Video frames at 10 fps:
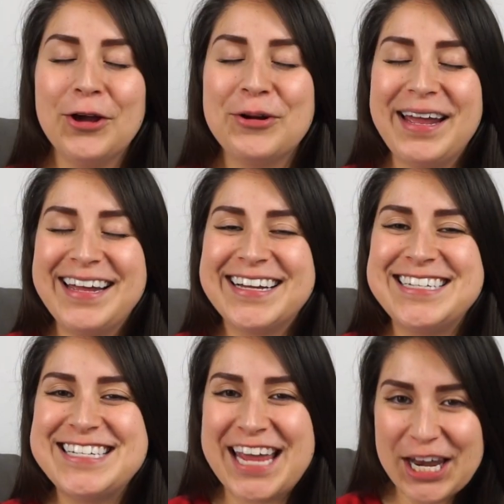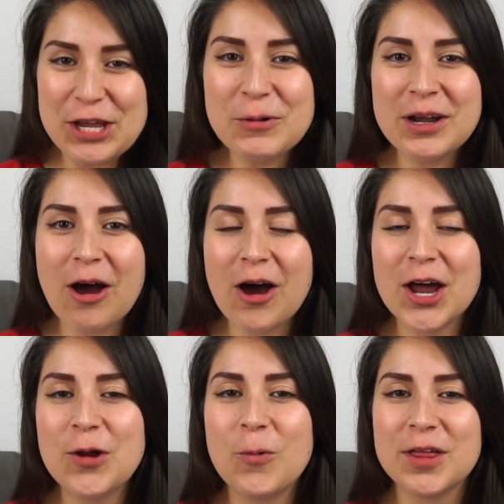Okay, continuing
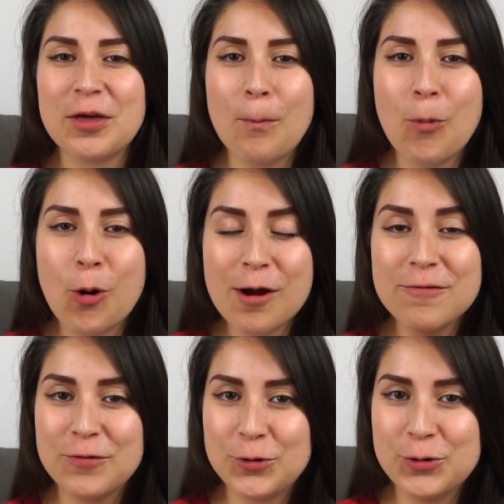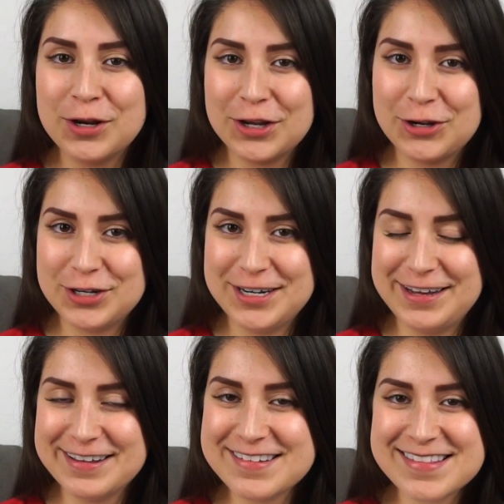on with more food
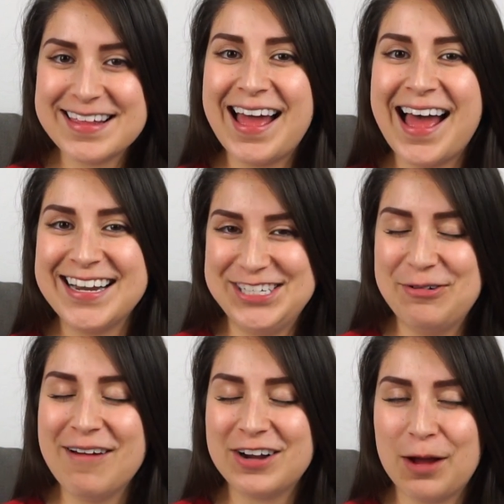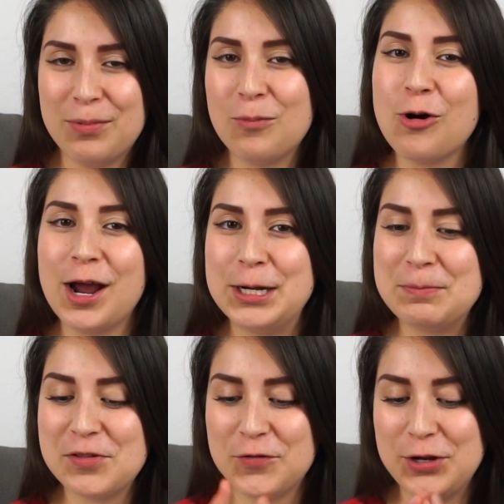goodness. I do have a couple more
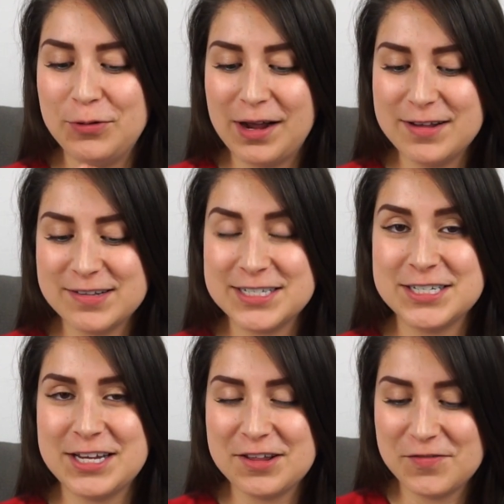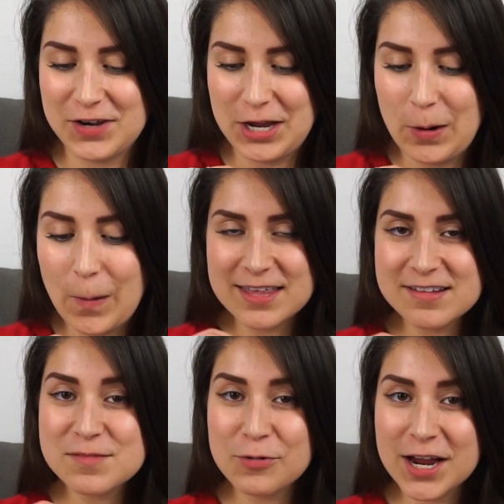items for you guys in today's video.
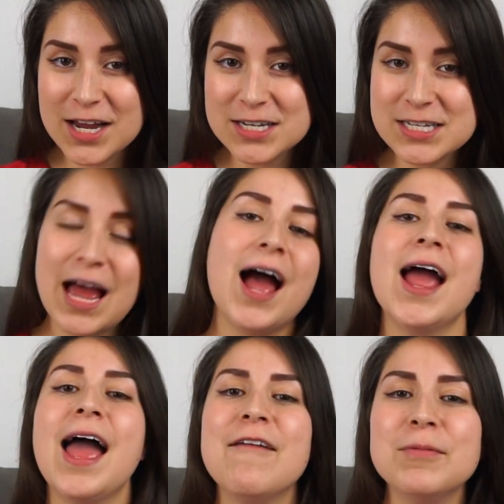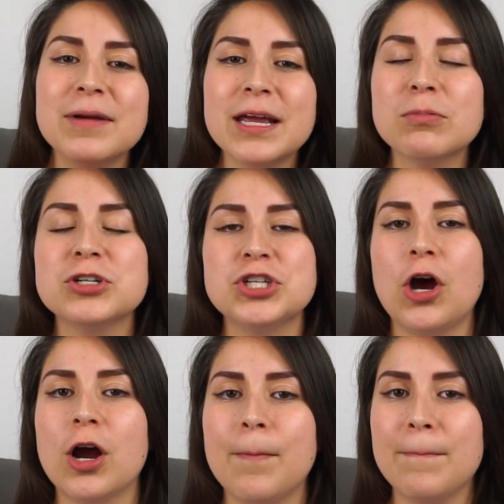This brand, I haven't been able to
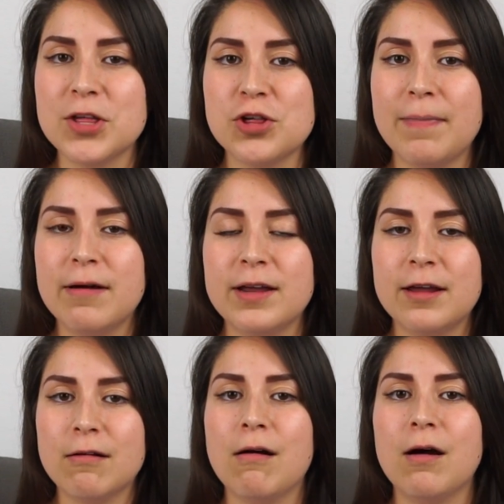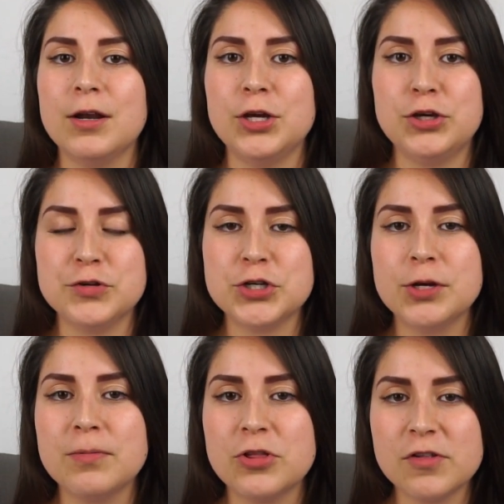talk much about it here on
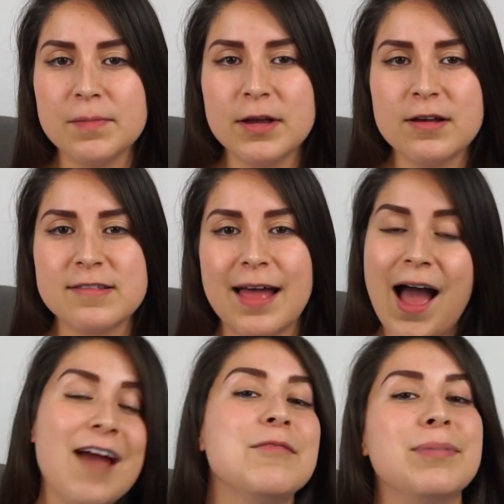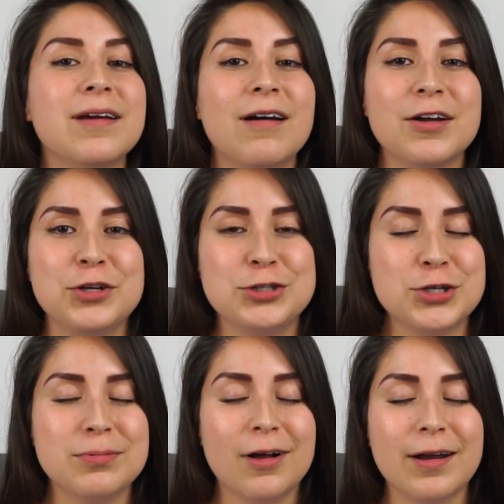YouTube just because I haven't been on
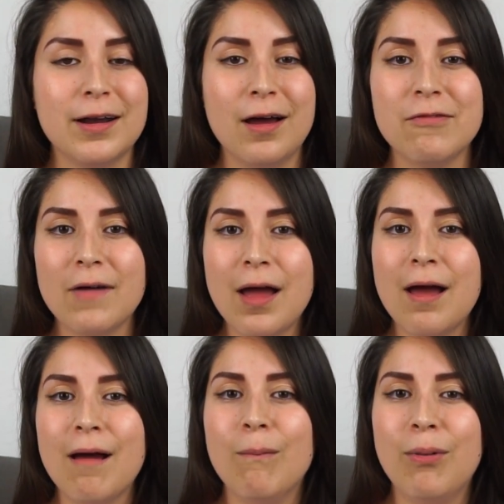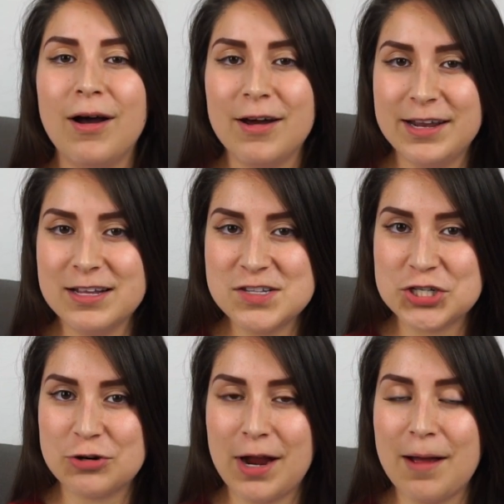YouTube long enough, but on
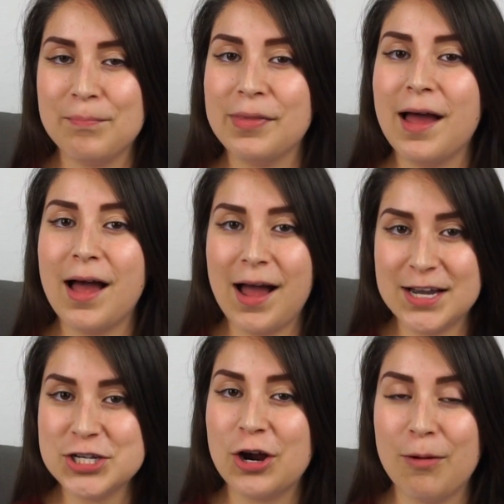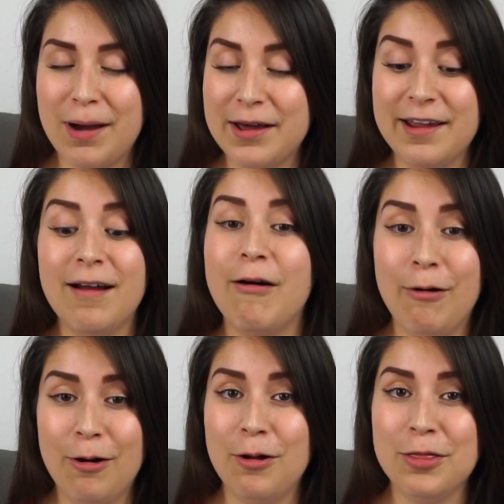Instagram, I talk about it
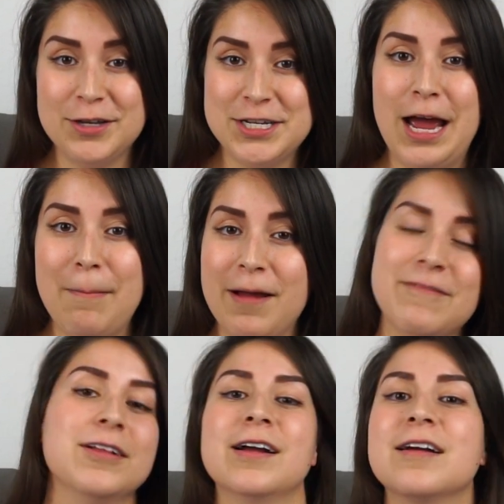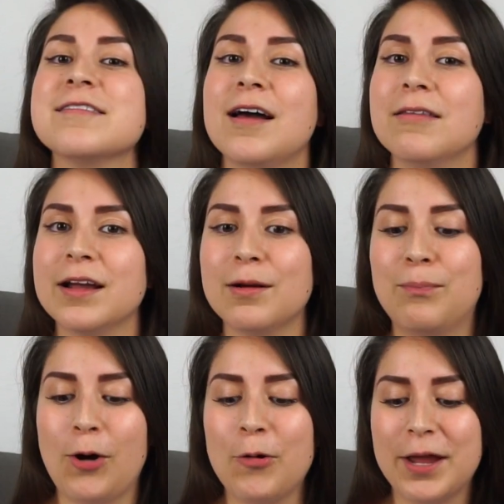all the time. I feel like I sound like a
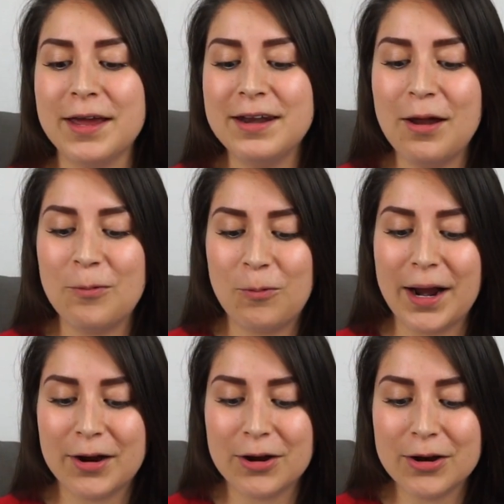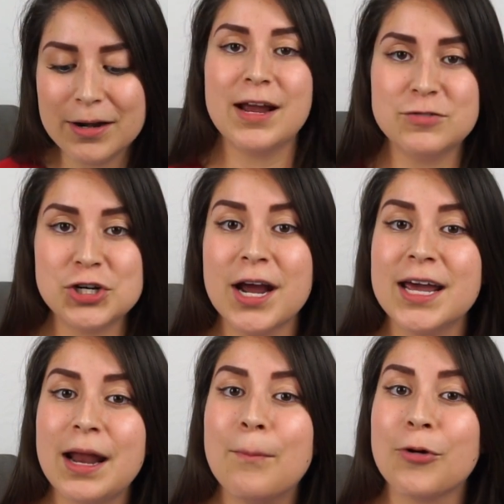broken record. I've
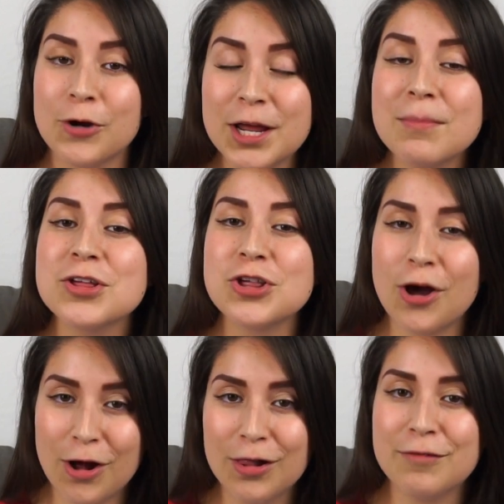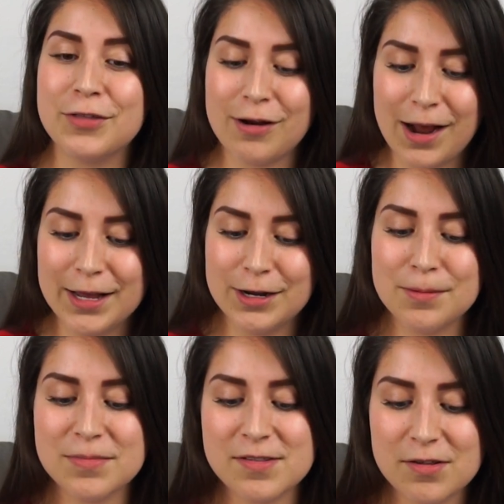tried pretty much all of their
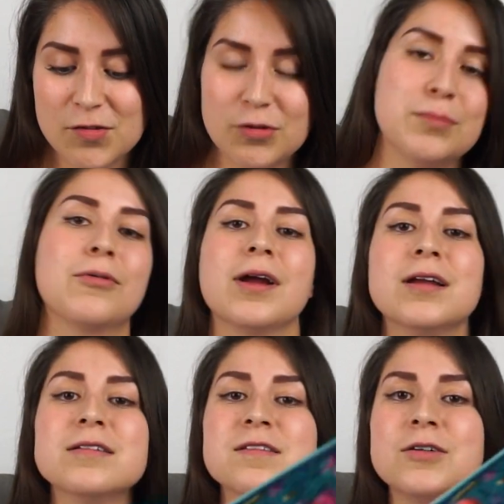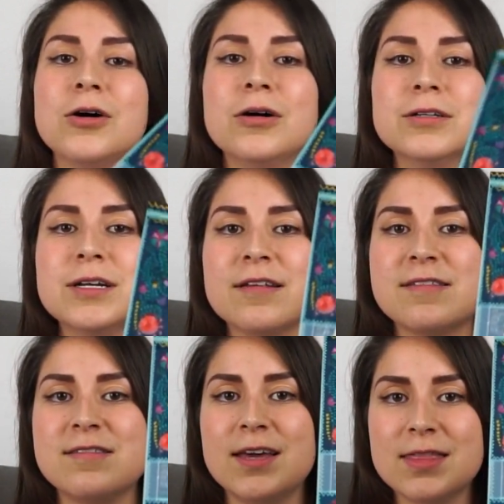items. So the brand is called
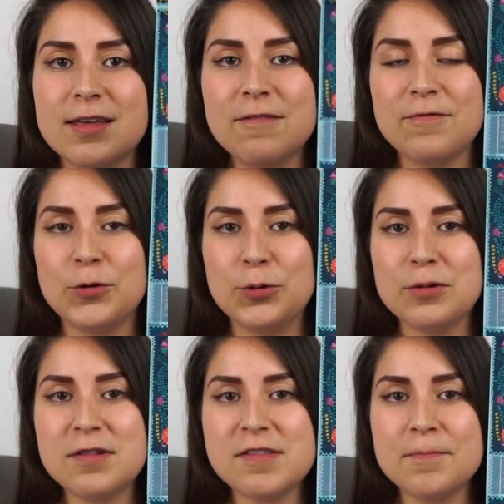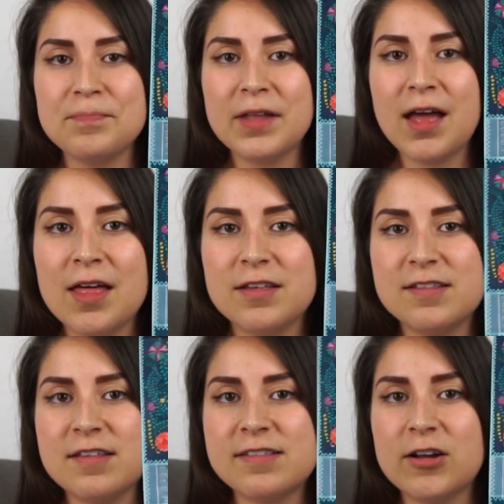Siete Foods.
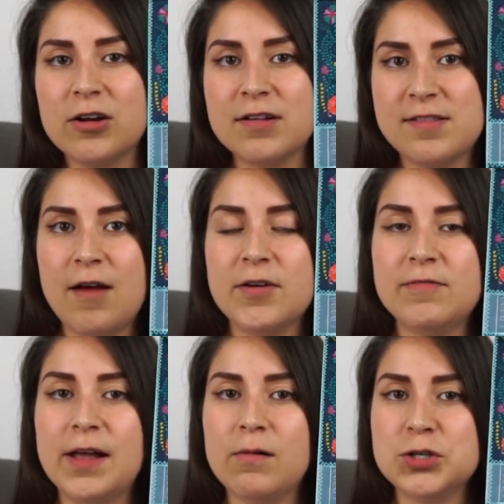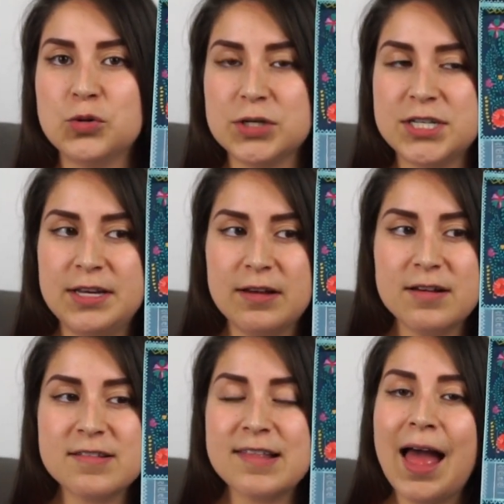This is their cassava flour
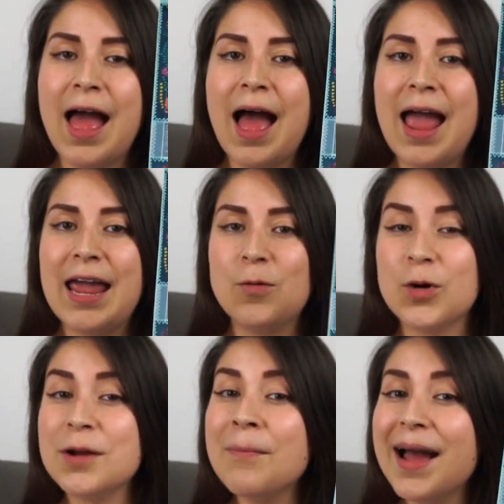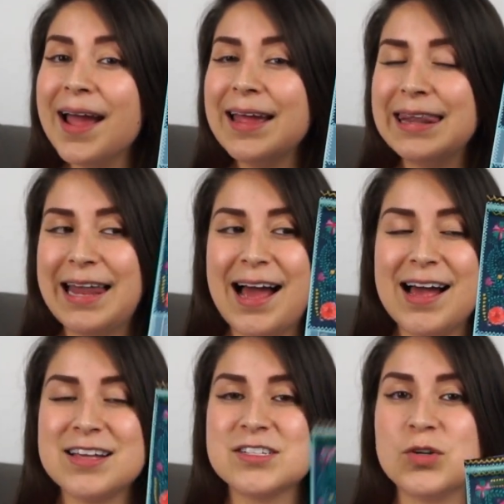tortillas. In one of my
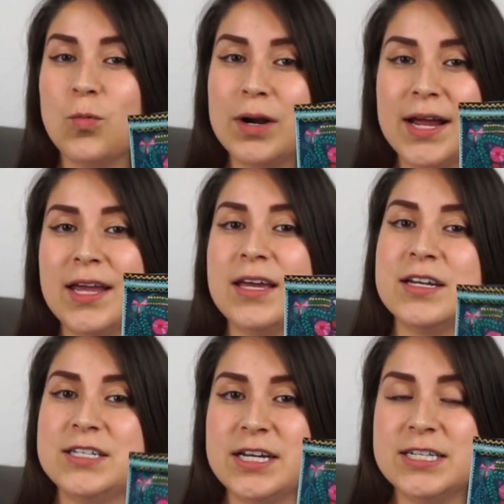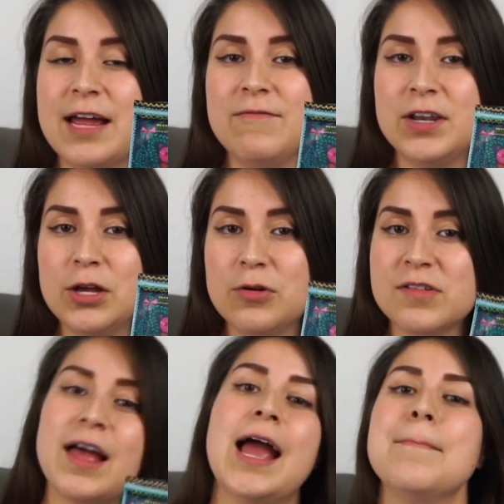last what I eat in a day type
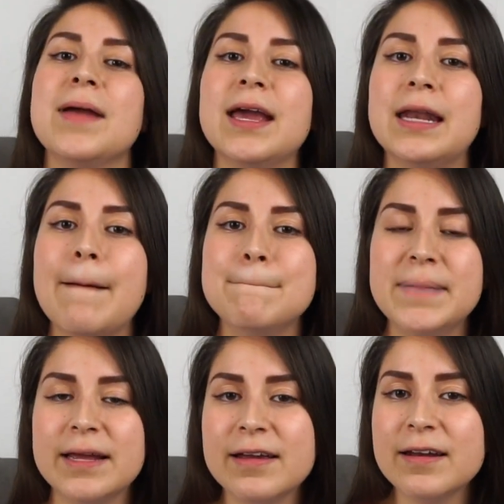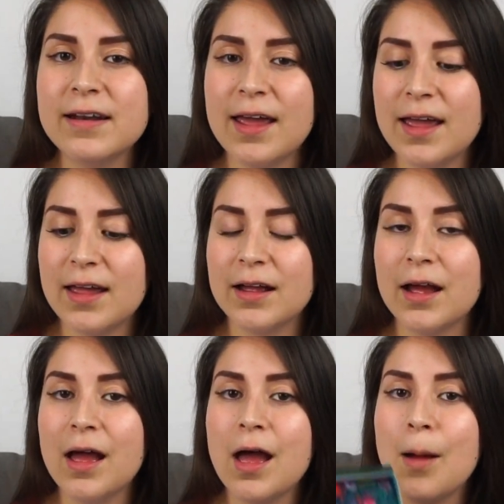videos, I made bacon and
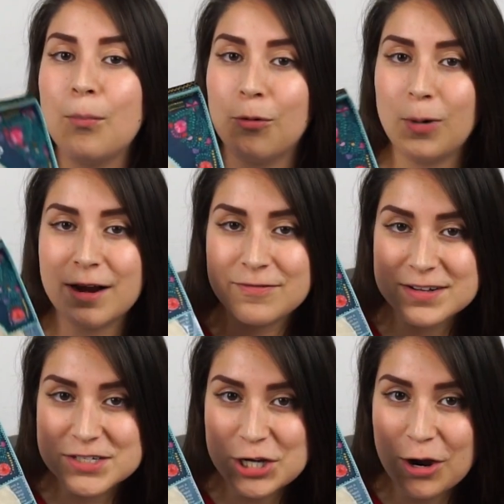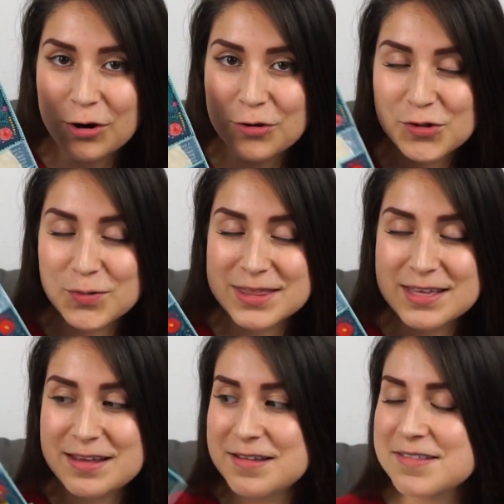egg breakfast tacos with
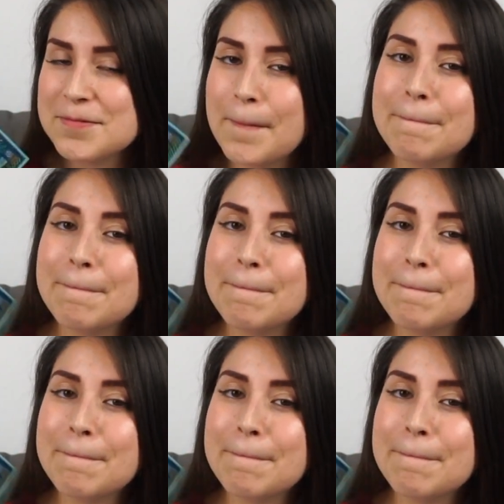these.